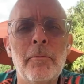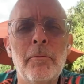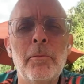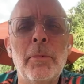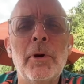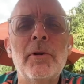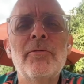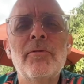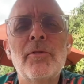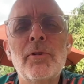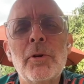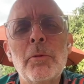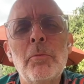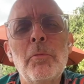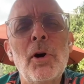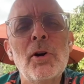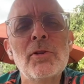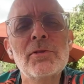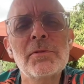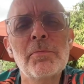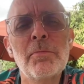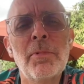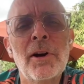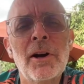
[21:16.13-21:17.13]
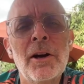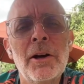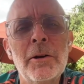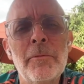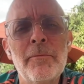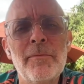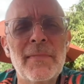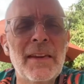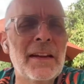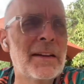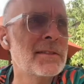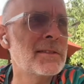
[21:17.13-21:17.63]
But for the most part,
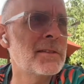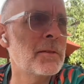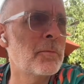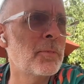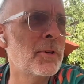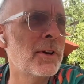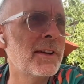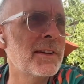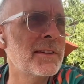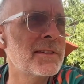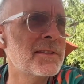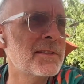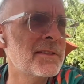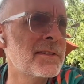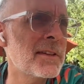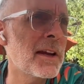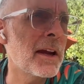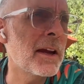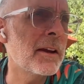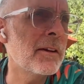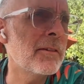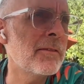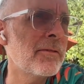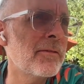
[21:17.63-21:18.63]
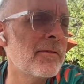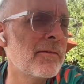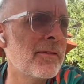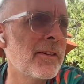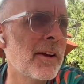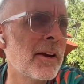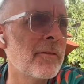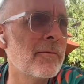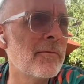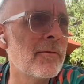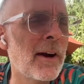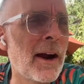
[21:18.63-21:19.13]
it's a pretty safe
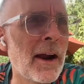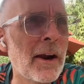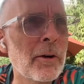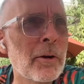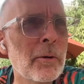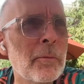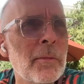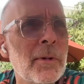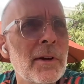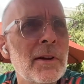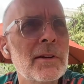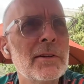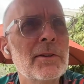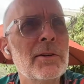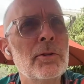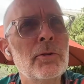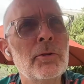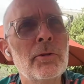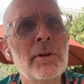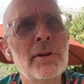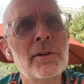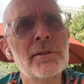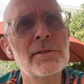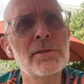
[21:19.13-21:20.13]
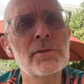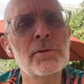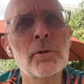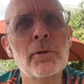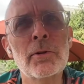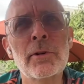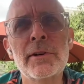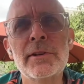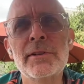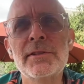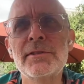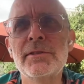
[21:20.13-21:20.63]
environment. You do hear
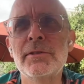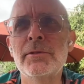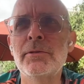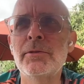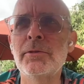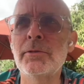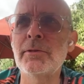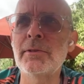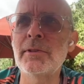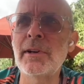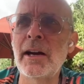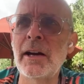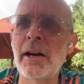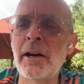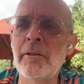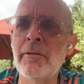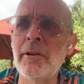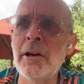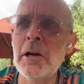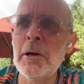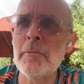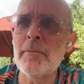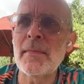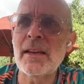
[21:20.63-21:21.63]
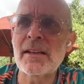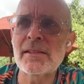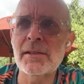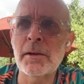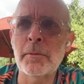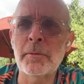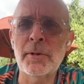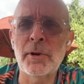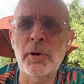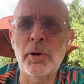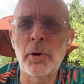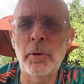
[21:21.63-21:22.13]
stories. You do have
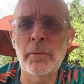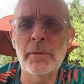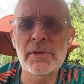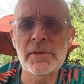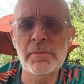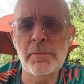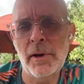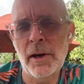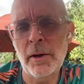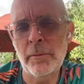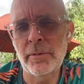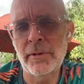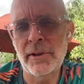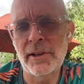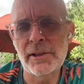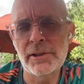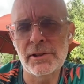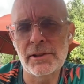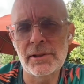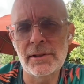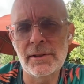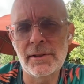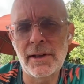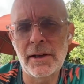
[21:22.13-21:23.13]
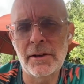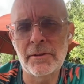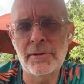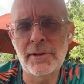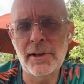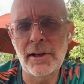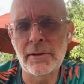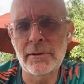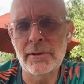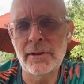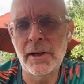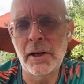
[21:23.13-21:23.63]
some of the homeless population in
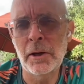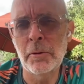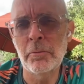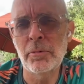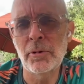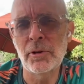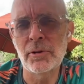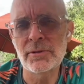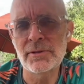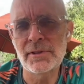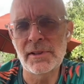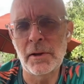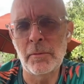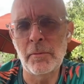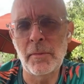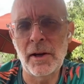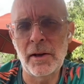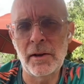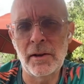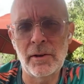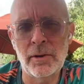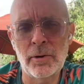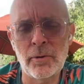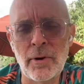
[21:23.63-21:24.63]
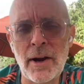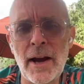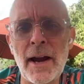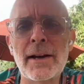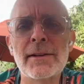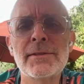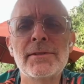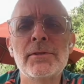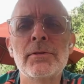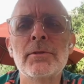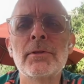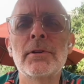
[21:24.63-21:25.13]
downtown Quepos that might
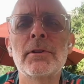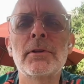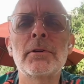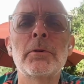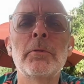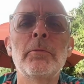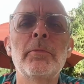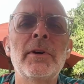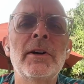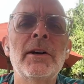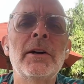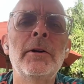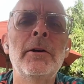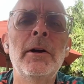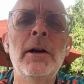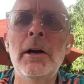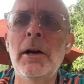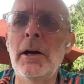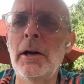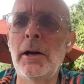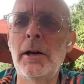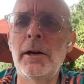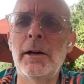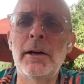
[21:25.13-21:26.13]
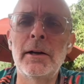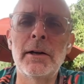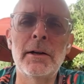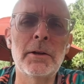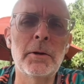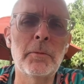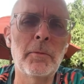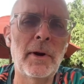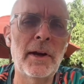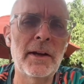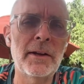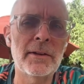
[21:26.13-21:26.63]
harass you a little bit.
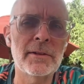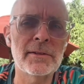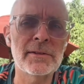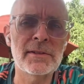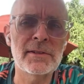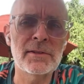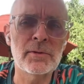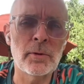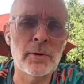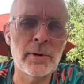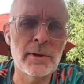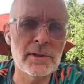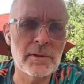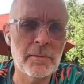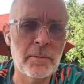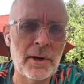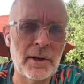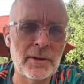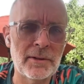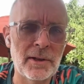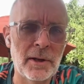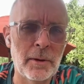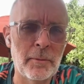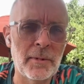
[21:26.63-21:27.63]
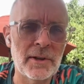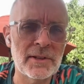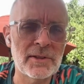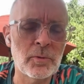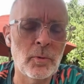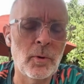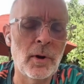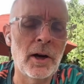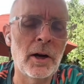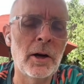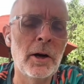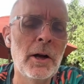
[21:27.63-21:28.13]
You might hear stories about them as
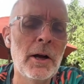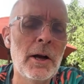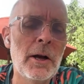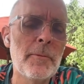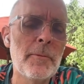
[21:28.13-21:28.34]
well.